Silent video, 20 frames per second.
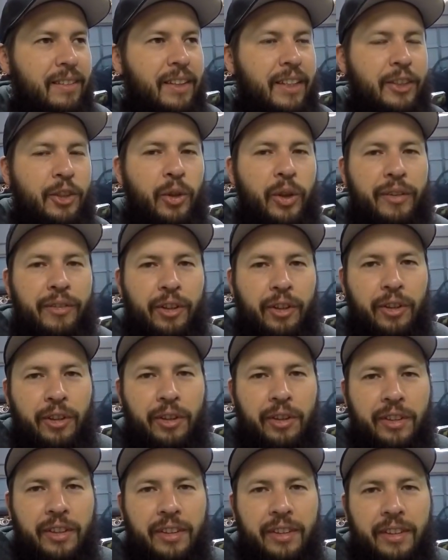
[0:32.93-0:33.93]
don't
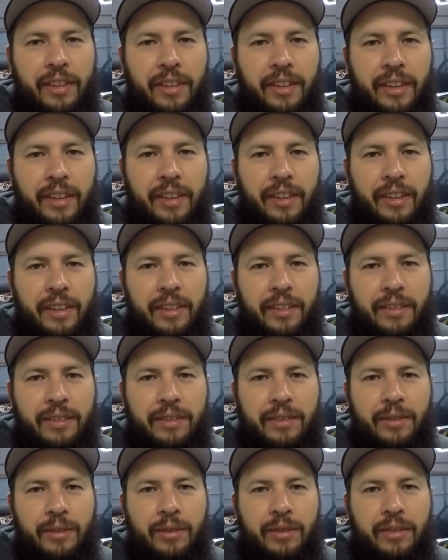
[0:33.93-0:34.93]
ever
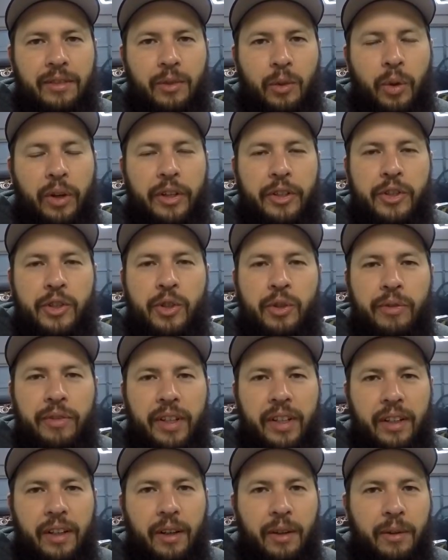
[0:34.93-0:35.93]
want to do
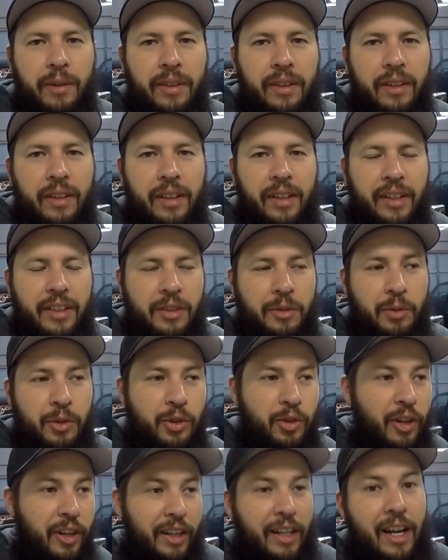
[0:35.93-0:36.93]
video because I'm
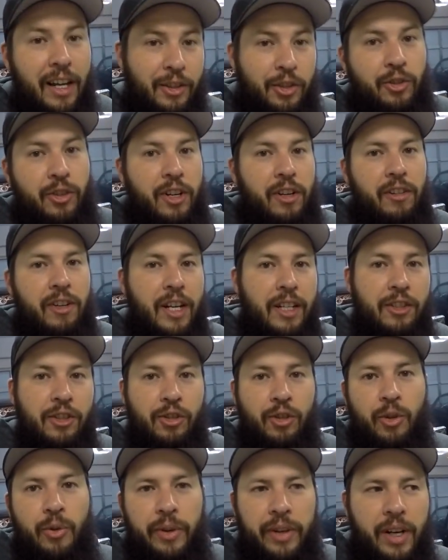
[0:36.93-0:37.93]
just trying to concentrate on not
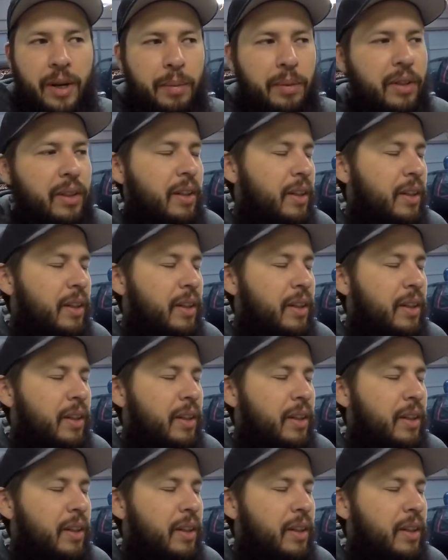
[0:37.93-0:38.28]
screwing up.